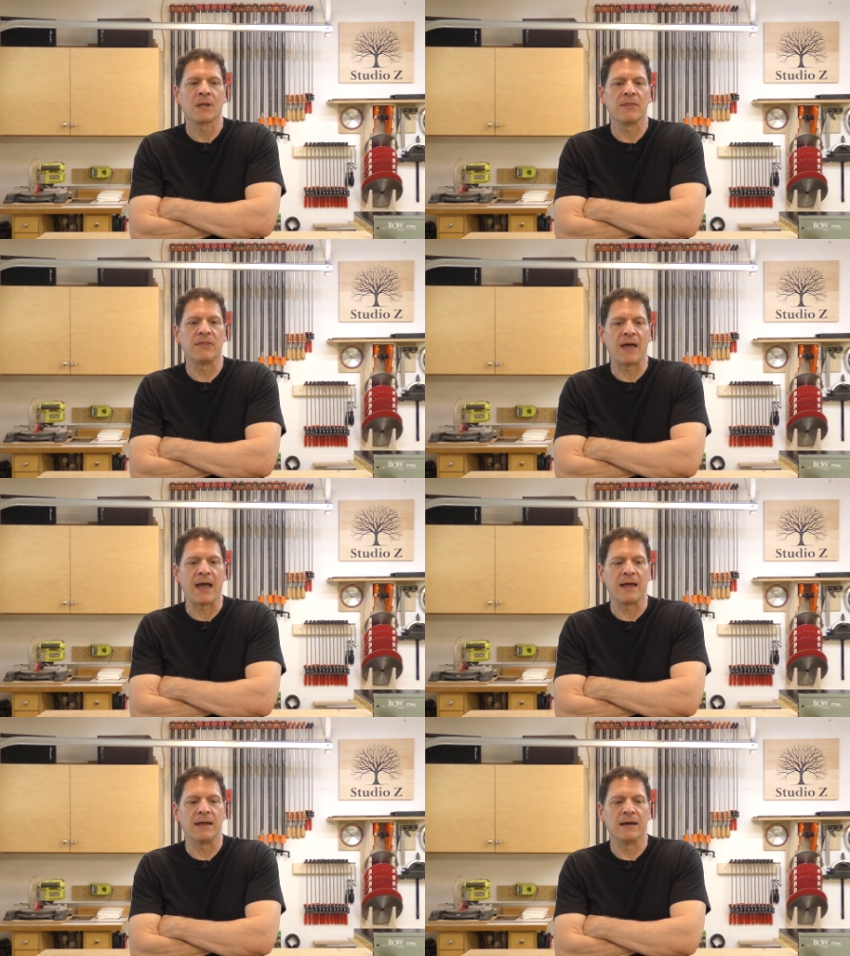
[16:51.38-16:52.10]

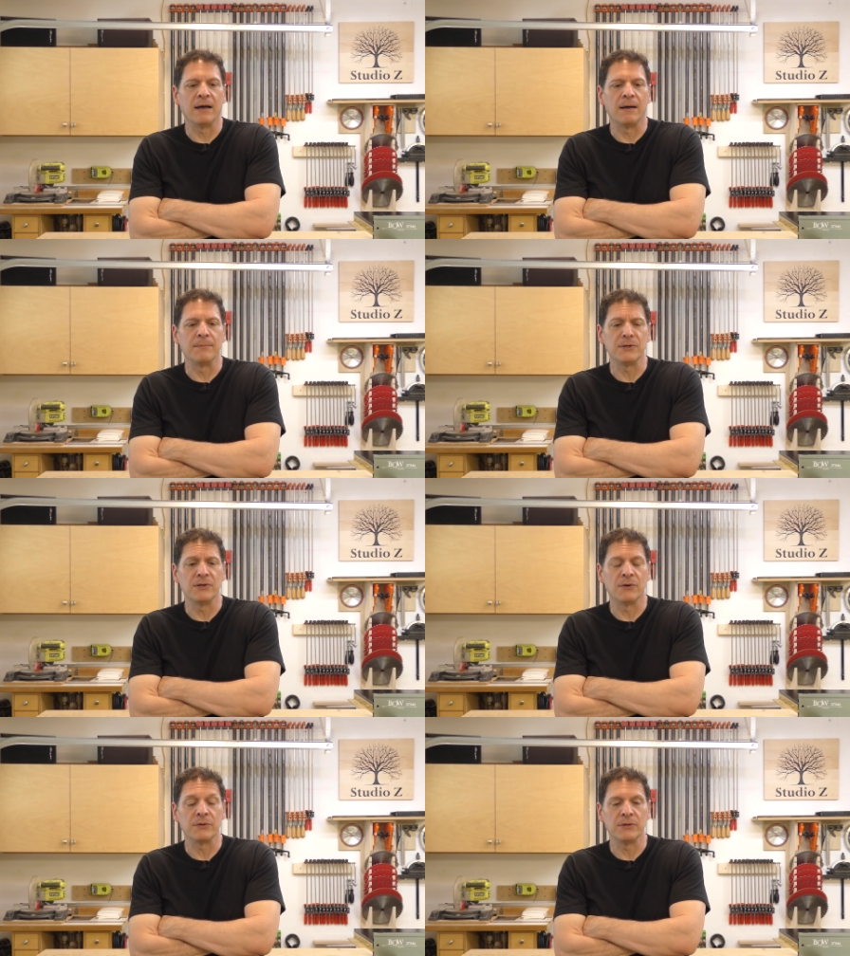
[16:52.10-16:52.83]
that, um,
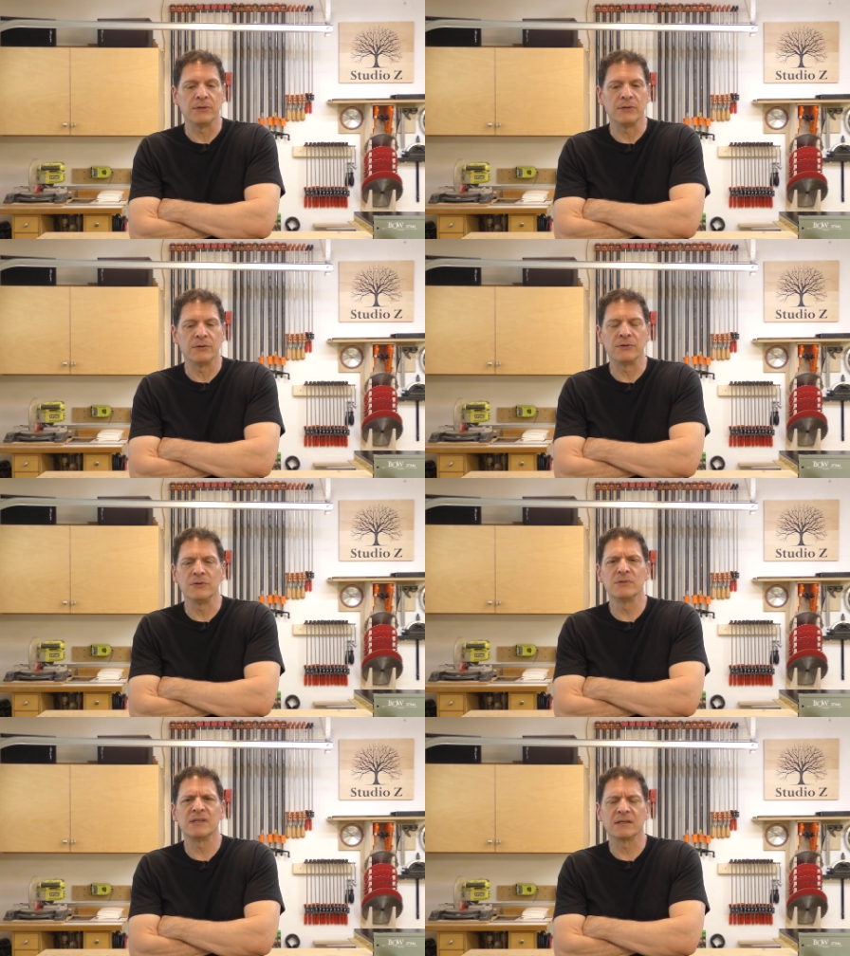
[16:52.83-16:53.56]
you know, you're
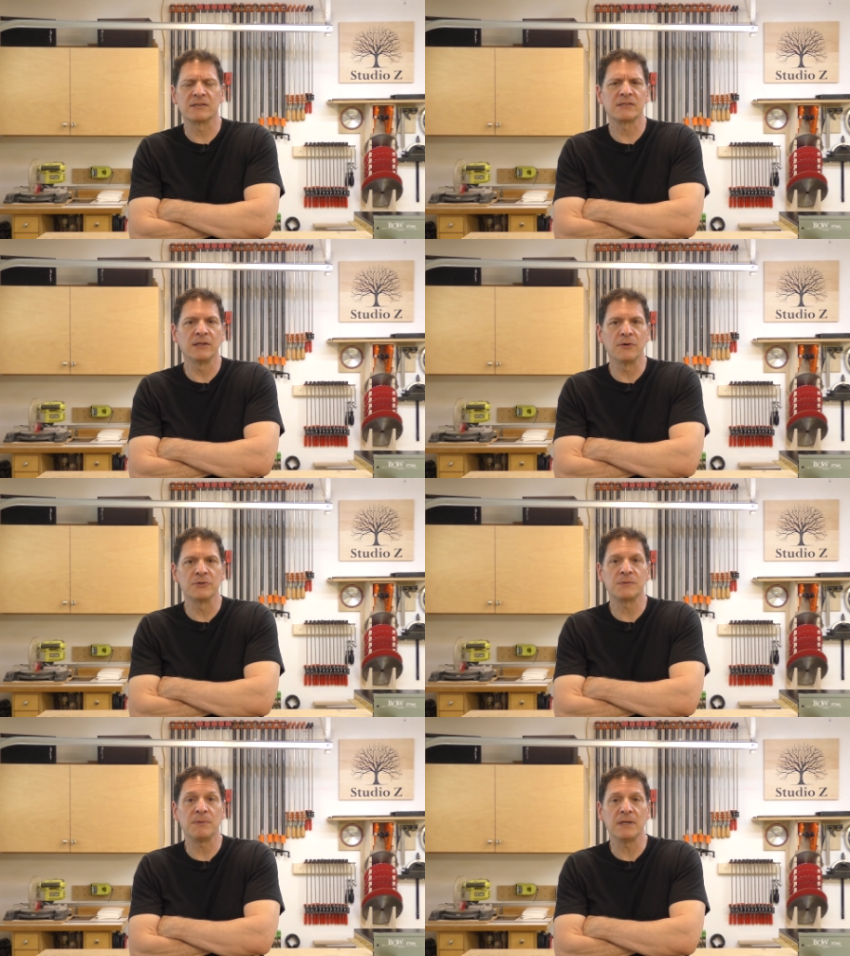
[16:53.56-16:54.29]
using
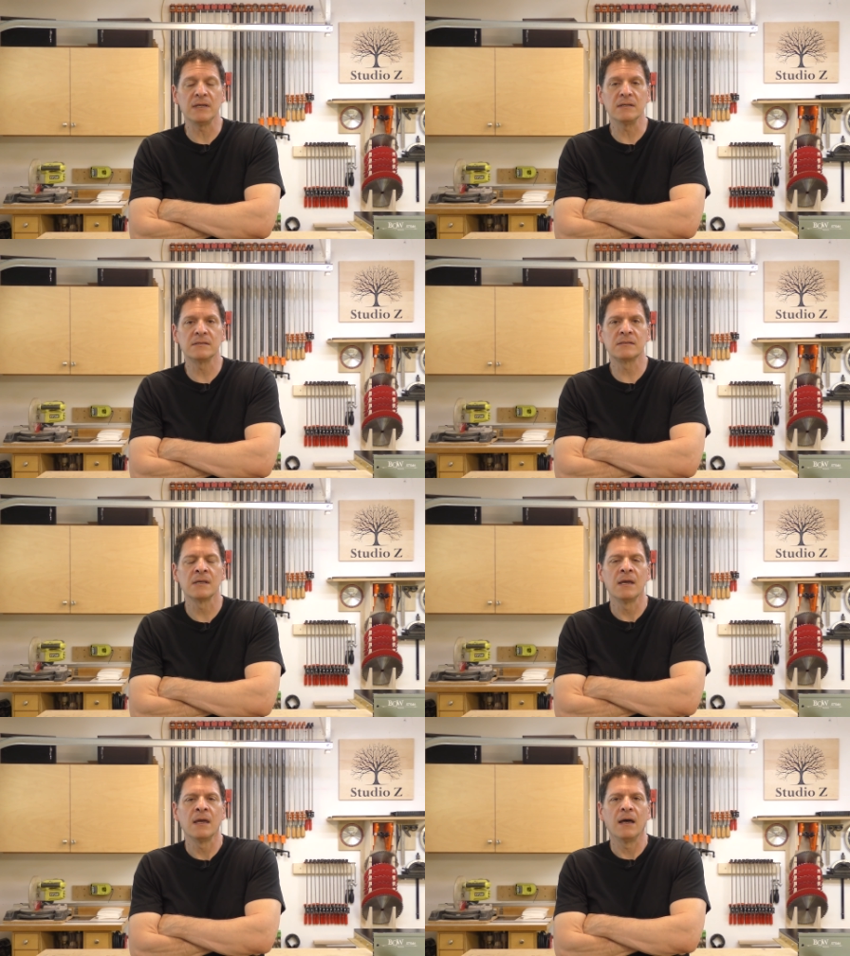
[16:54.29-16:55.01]
slow speeds,